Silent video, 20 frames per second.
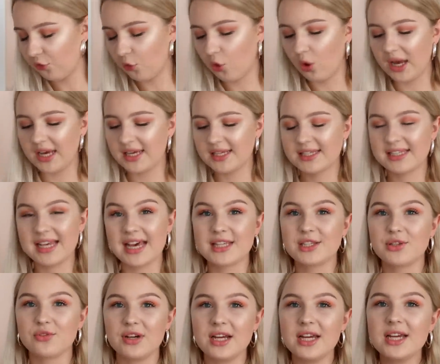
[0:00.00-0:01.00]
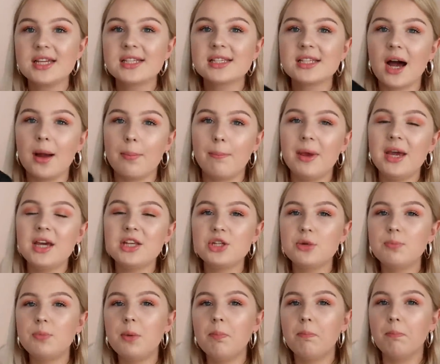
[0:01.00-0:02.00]
for accessories, I picked
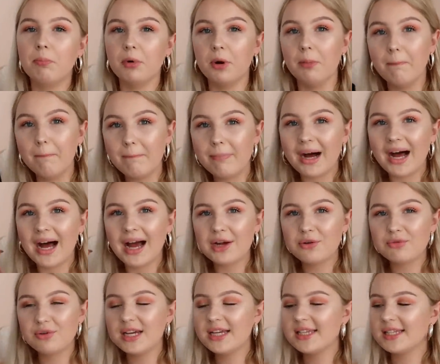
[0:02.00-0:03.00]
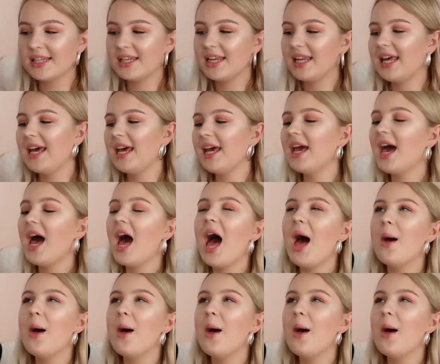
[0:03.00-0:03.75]
up a bum bag recently